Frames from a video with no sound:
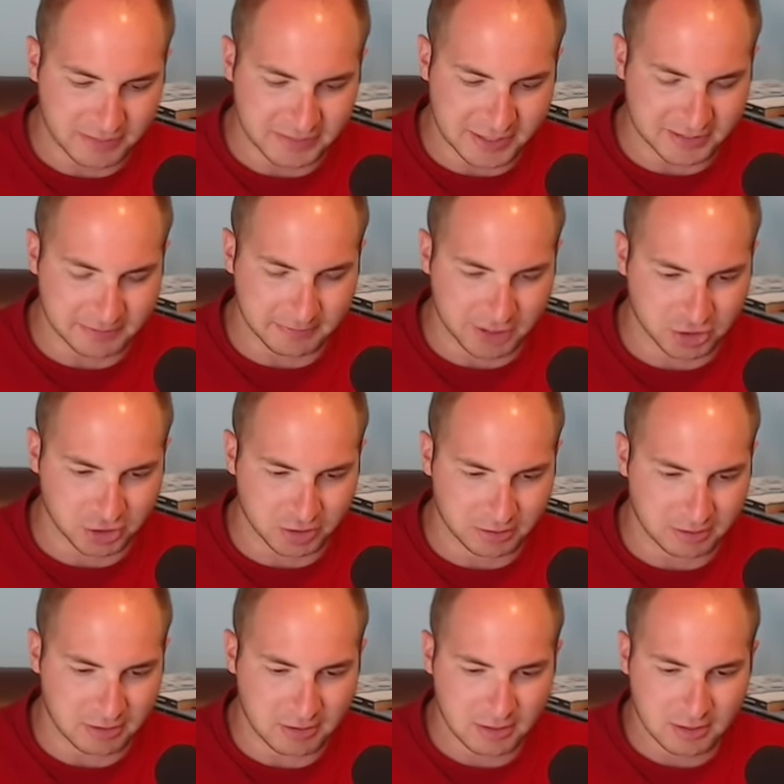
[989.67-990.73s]
exhibition.
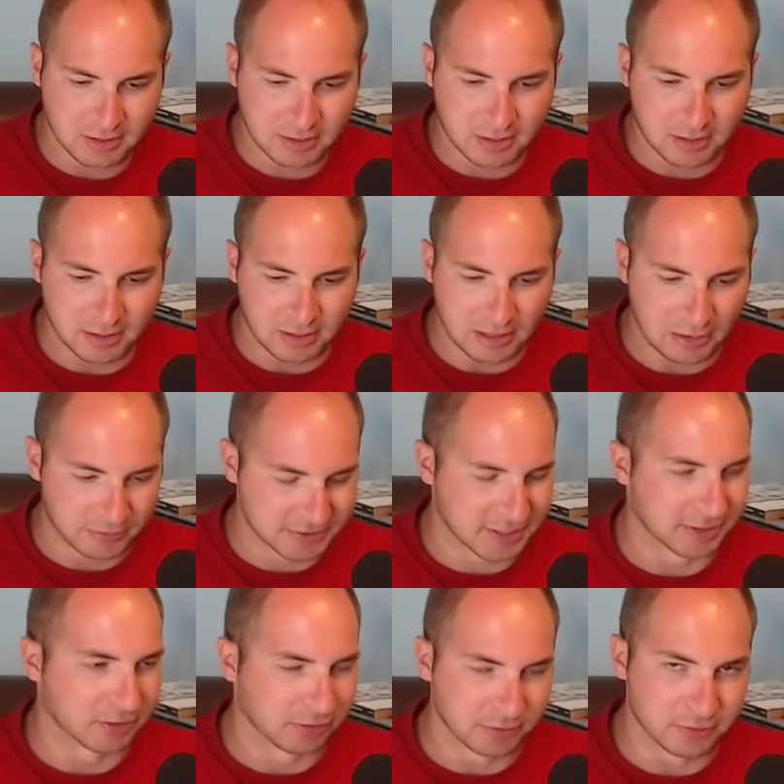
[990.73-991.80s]
I was going
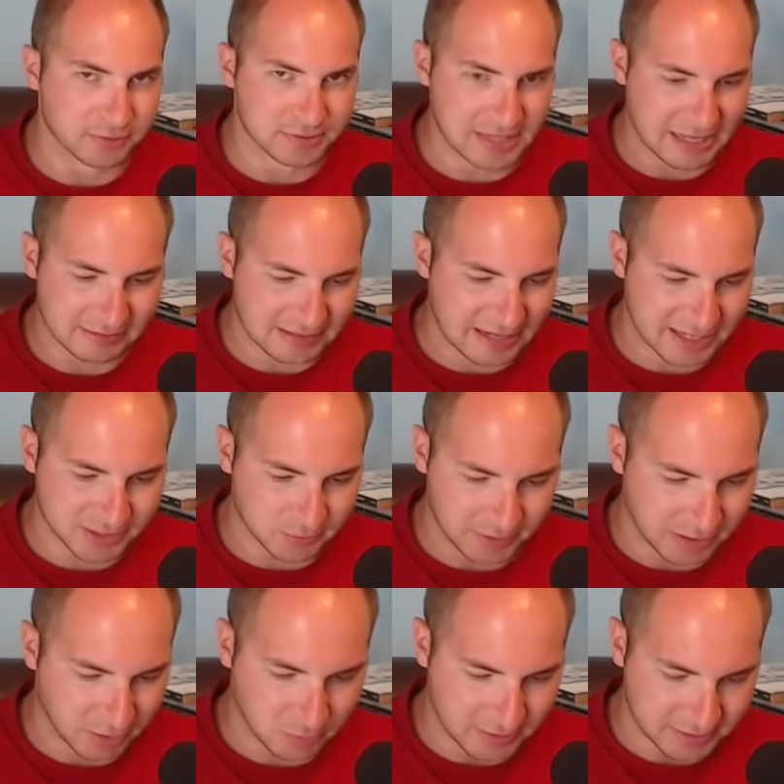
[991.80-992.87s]
to lose that last one
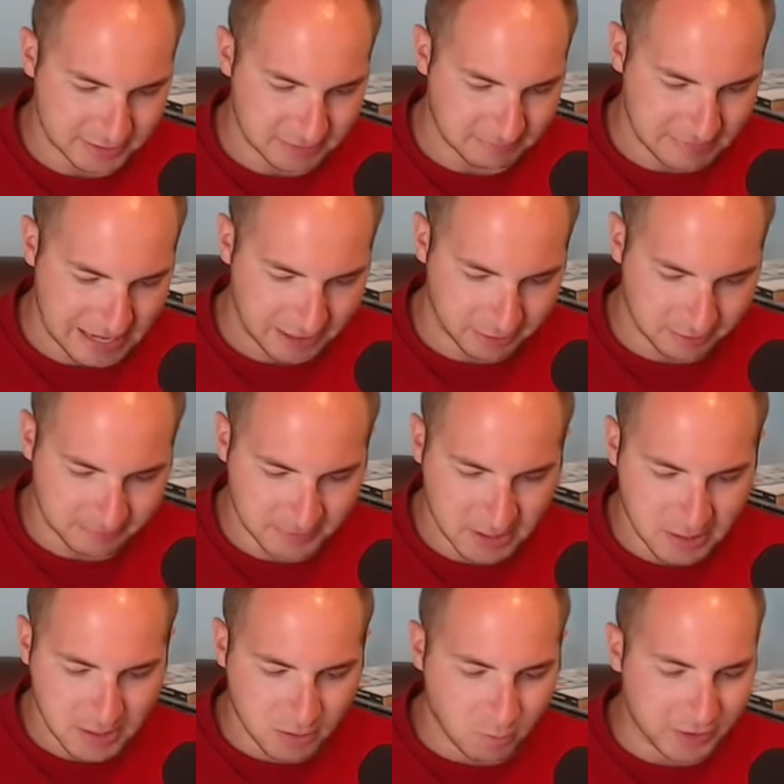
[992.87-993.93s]
anyway. It didn't matter.
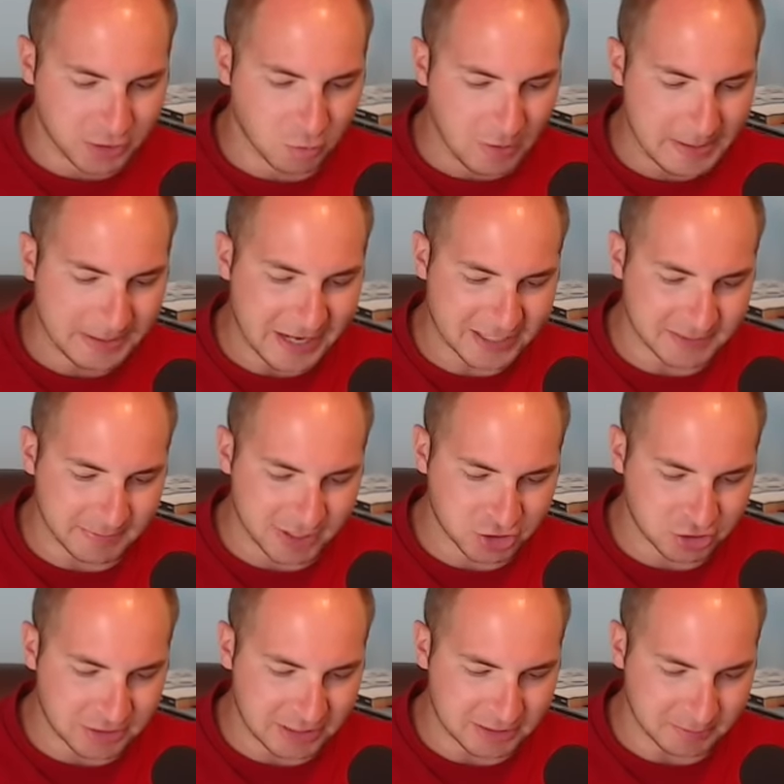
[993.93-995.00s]
When you win an exhibition,
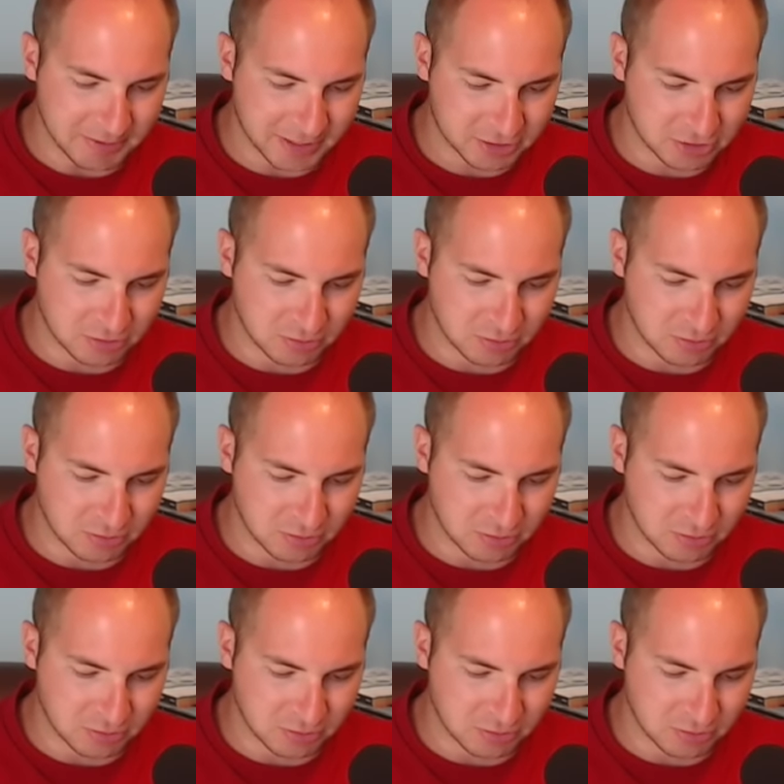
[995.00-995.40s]
you get to pick 2